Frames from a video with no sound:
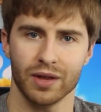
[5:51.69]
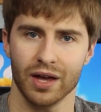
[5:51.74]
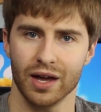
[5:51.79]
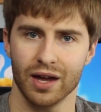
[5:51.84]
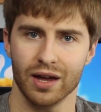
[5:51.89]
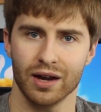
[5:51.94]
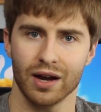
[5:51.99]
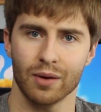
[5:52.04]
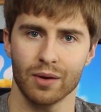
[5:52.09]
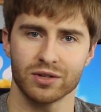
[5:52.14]

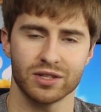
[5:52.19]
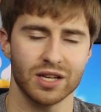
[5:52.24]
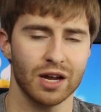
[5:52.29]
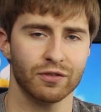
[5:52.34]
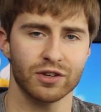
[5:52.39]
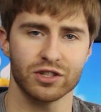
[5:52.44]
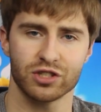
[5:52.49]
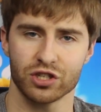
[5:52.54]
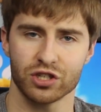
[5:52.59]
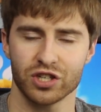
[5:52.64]
And I would
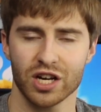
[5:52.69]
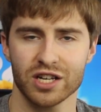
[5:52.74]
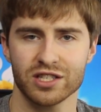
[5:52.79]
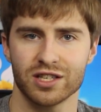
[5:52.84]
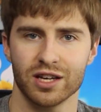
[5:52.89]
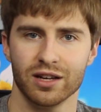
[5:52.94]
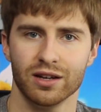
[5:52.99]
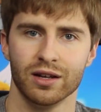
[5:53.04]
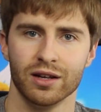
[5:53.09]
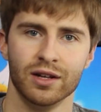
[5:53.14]
definitely
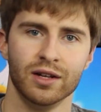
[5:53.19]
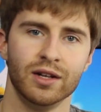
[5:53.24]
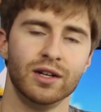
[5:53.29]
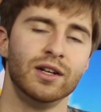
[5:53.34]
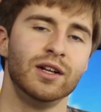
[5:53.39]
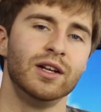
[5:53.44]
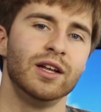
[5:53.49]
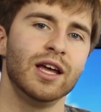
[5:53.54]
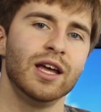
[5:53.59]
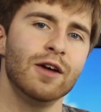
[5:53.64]
suggest it
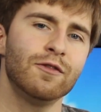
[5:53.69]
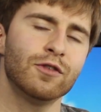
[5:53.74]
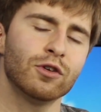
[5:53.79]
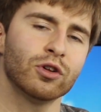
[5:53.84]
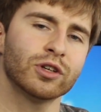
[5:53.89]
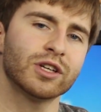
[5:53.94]
if you're